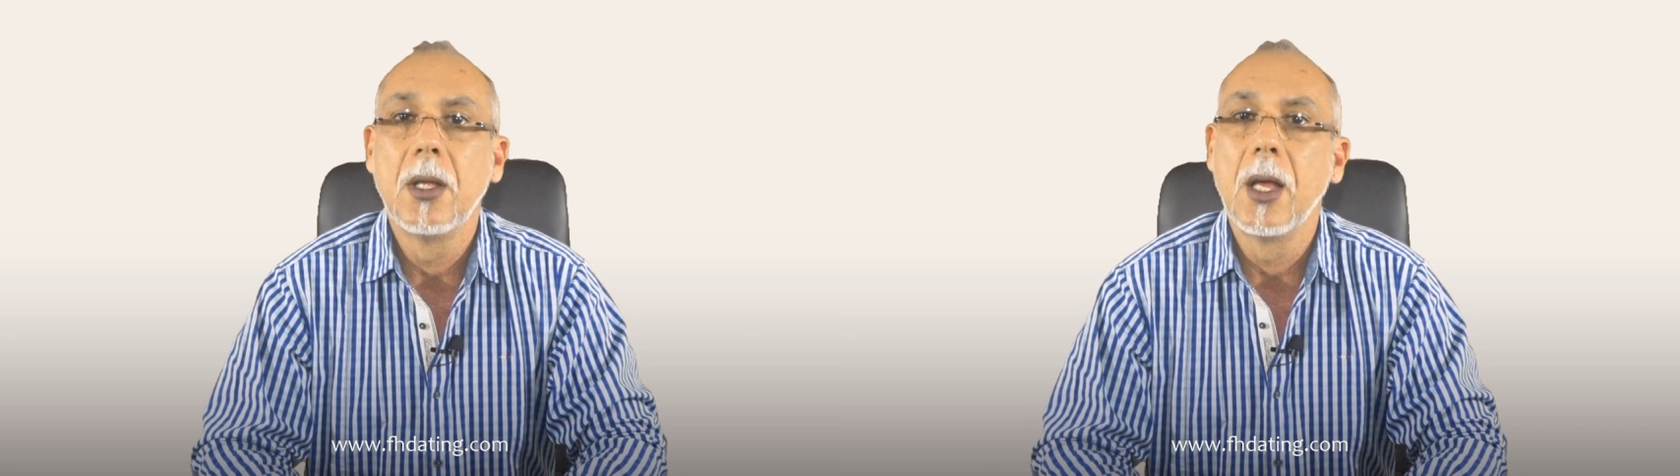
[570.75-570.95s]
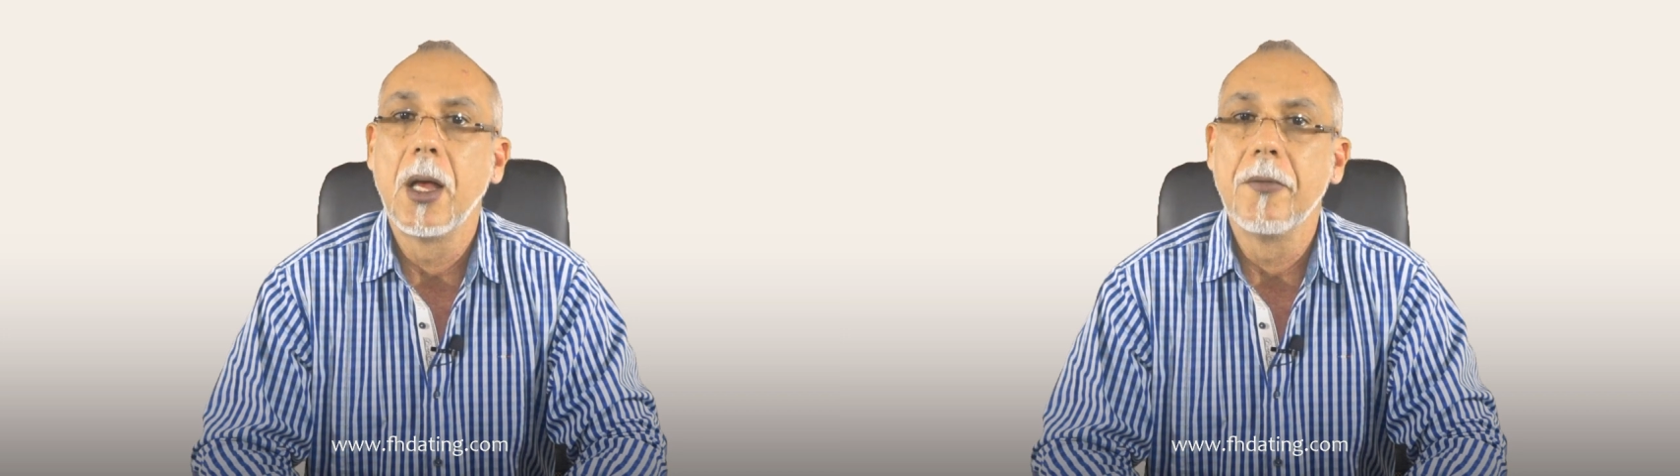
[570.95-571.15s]

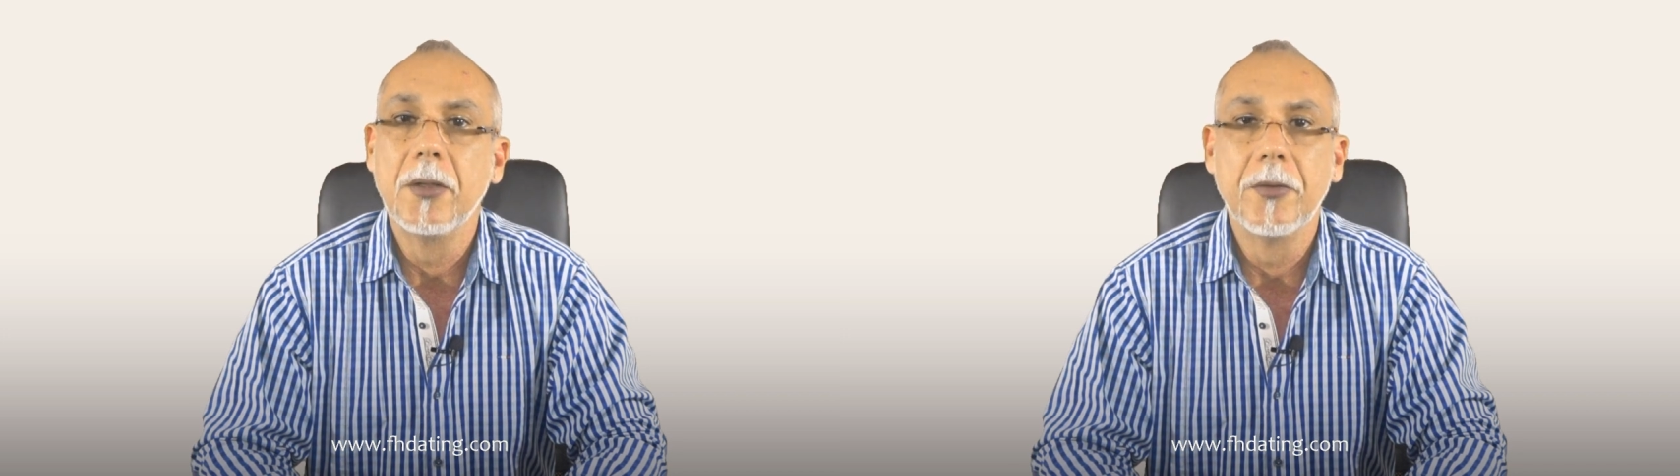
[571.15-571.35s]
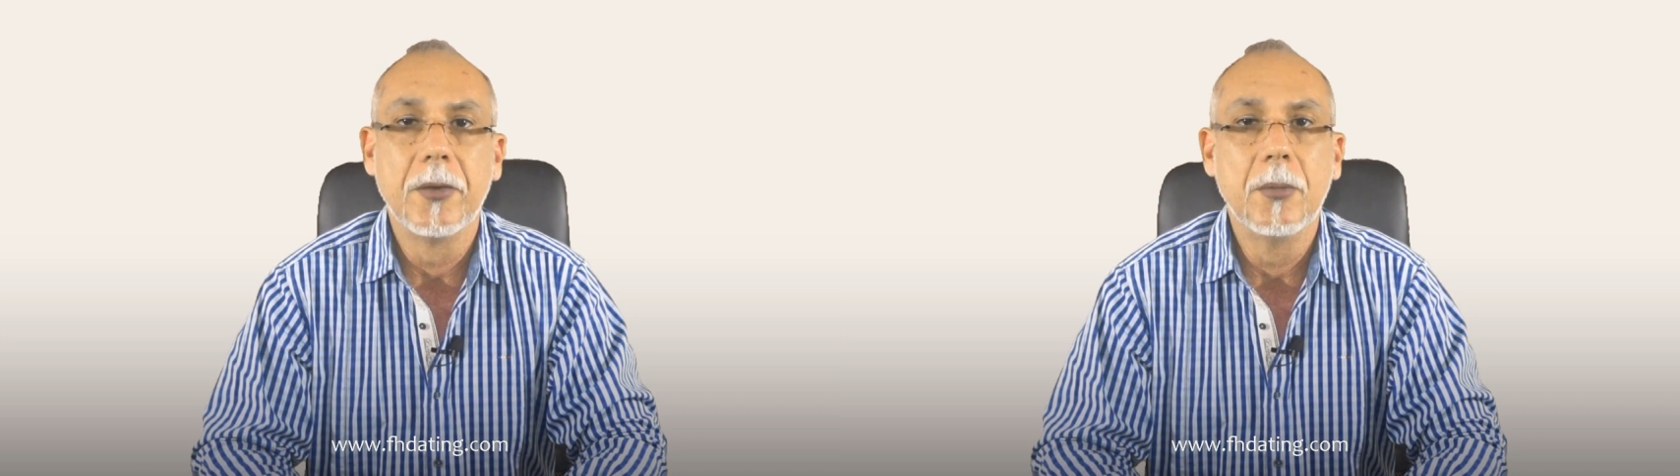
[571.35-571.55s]
have
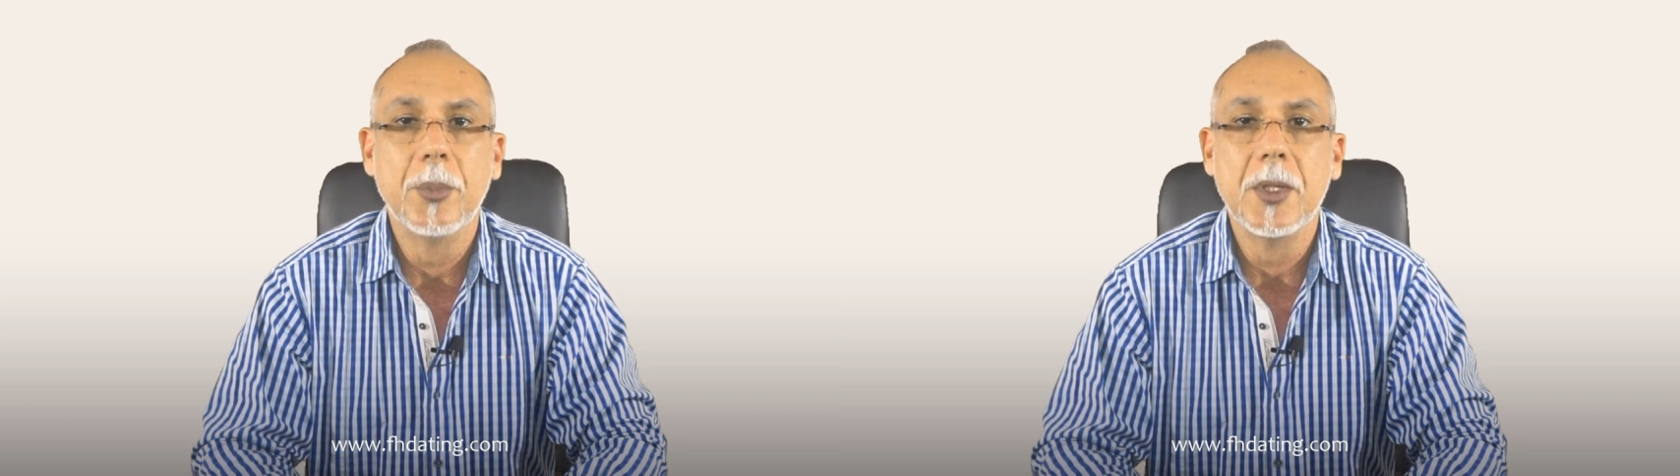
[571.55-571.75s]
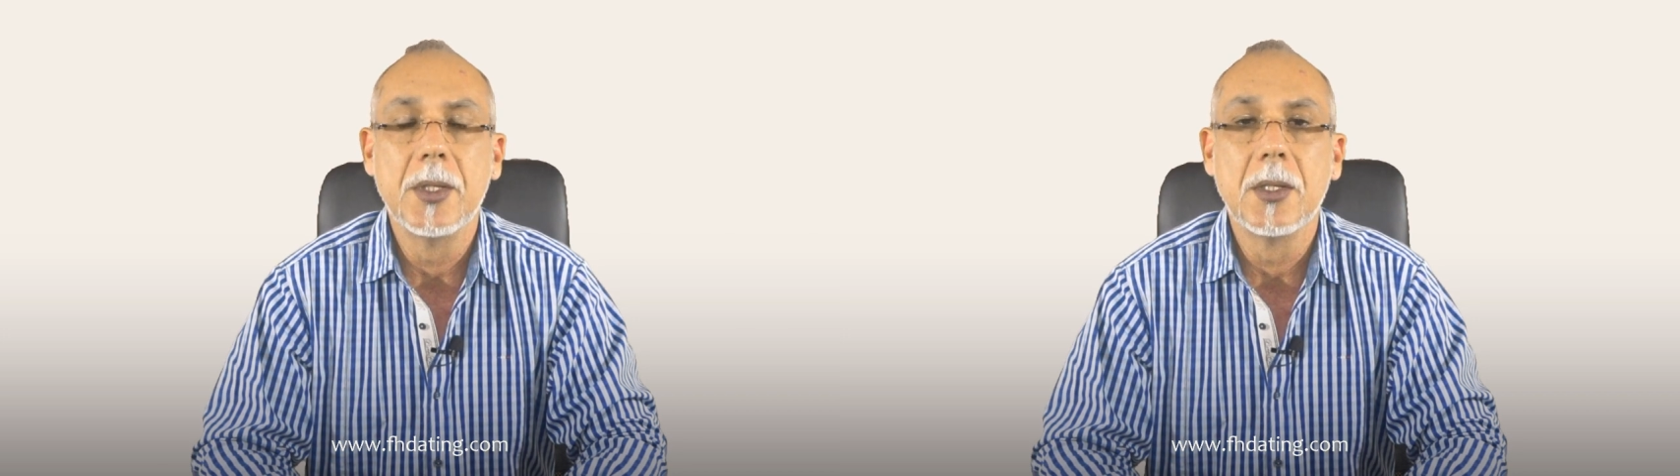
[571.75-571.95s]

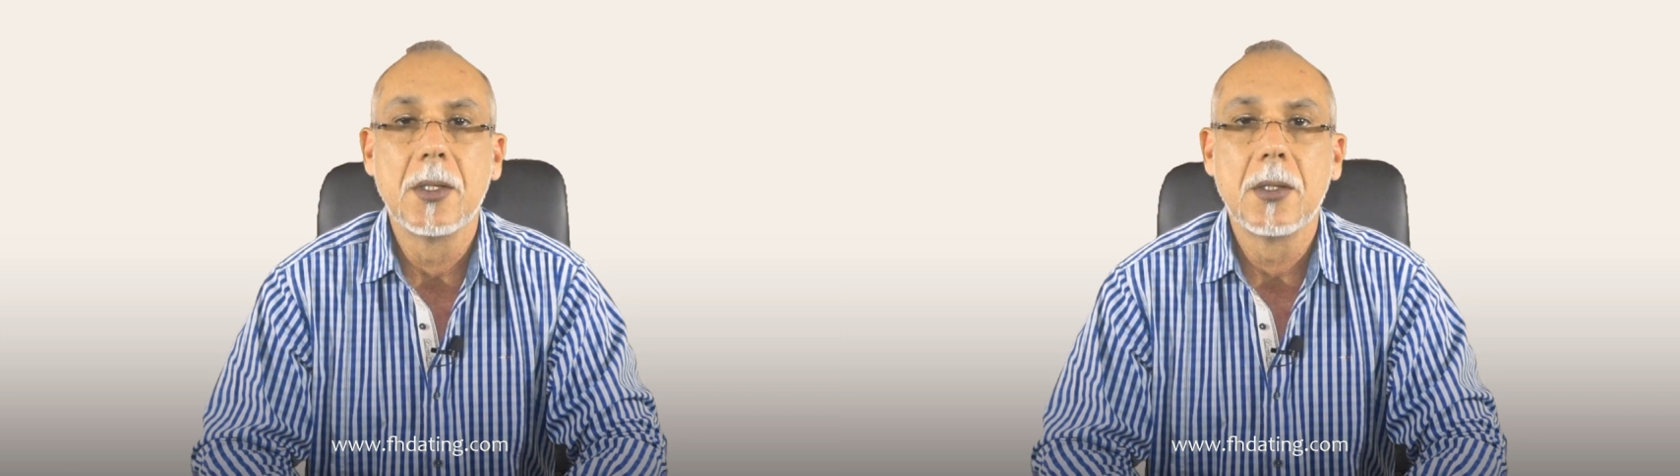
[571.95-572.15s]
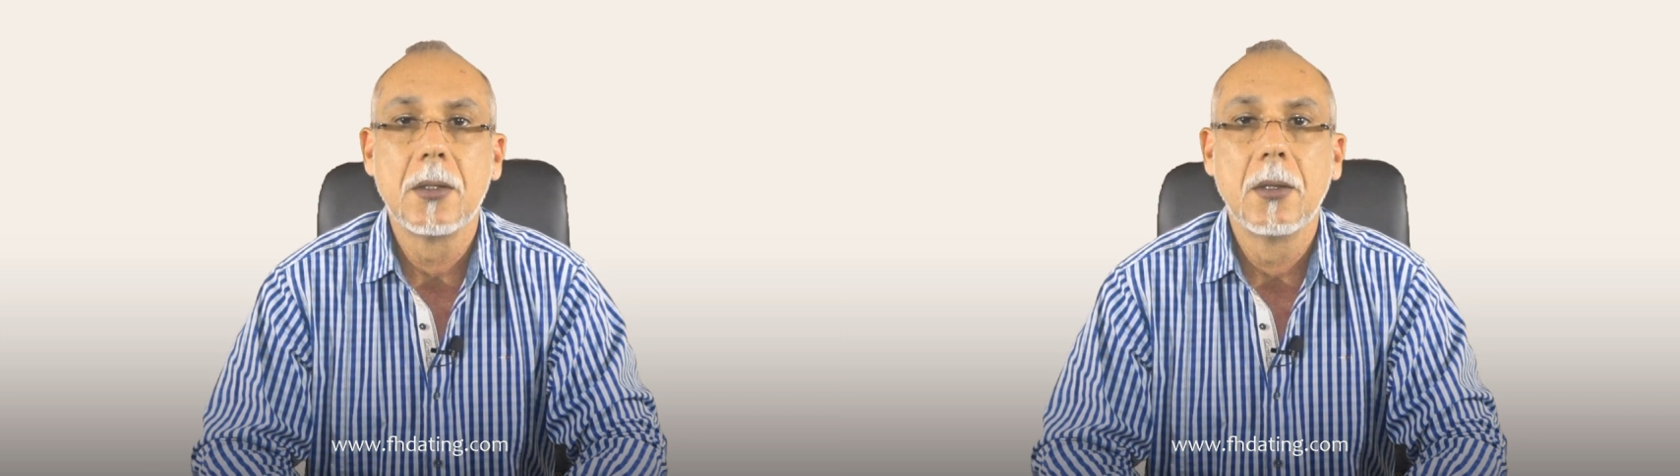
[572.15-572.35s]
different
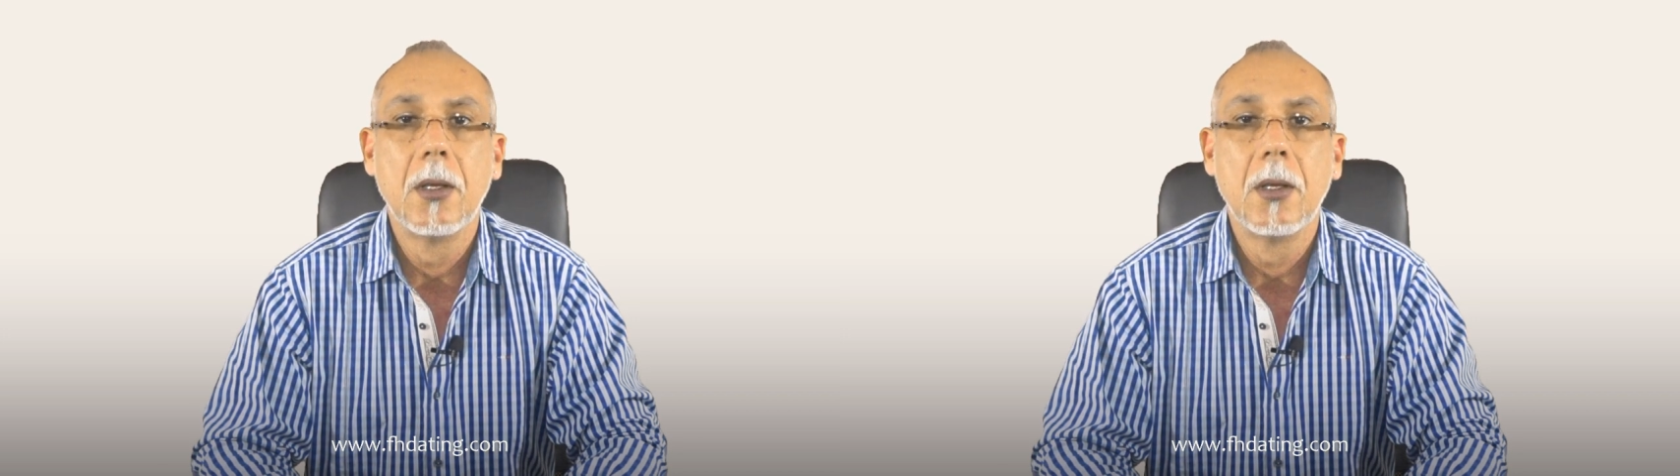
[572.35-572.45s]
pieces.